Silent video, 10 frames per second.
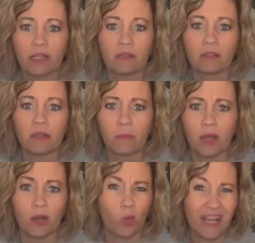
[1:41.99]
I'm not
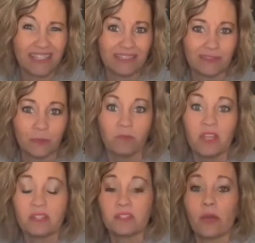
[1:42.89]
gonna waste them.
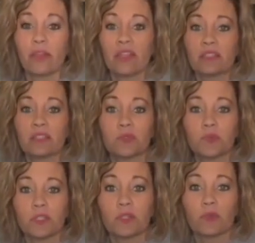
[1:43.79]
So this is
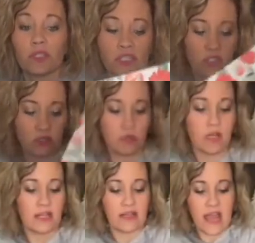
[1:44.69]
really, really cute.
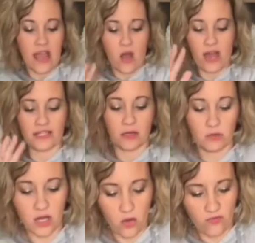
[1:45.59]
Now, I don't
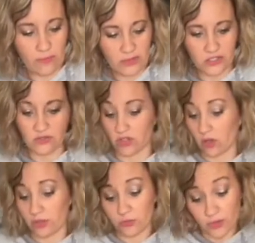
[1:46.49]
know if I'm gonna use all
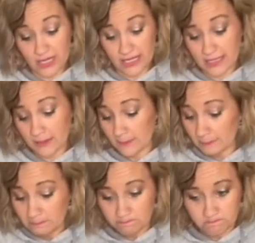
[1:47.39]
3,
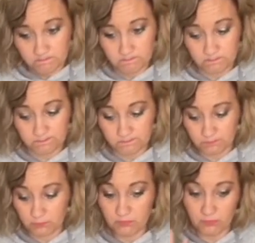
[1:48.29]

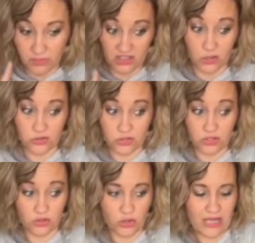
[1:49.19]
but those were the
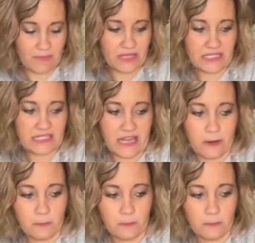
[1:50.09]
3 I picked out.